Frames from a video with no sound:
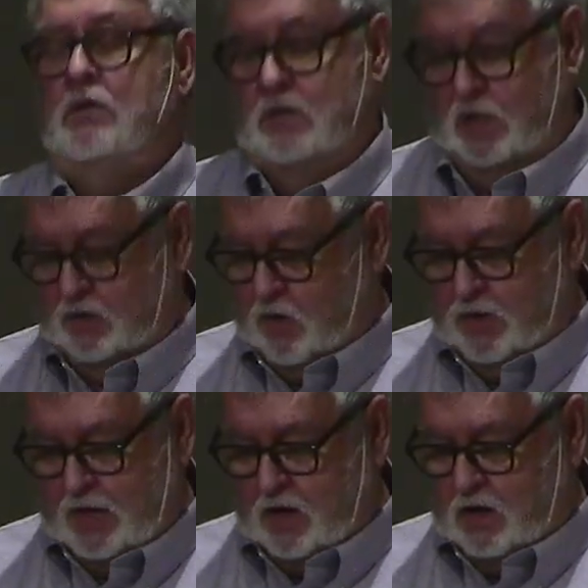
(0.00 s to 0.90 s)
They know
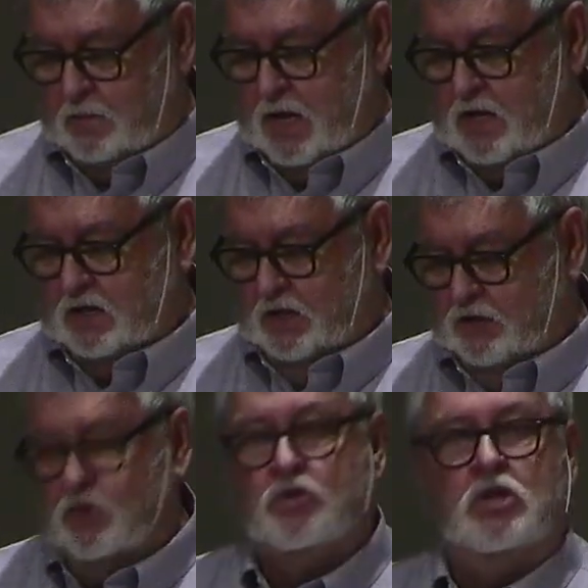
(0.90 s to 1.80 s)
that automatically.
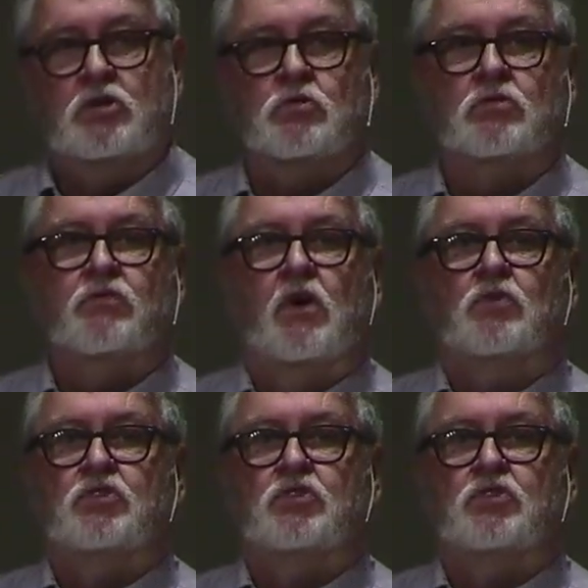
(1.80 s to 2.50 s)
It's a teacher's fault. She's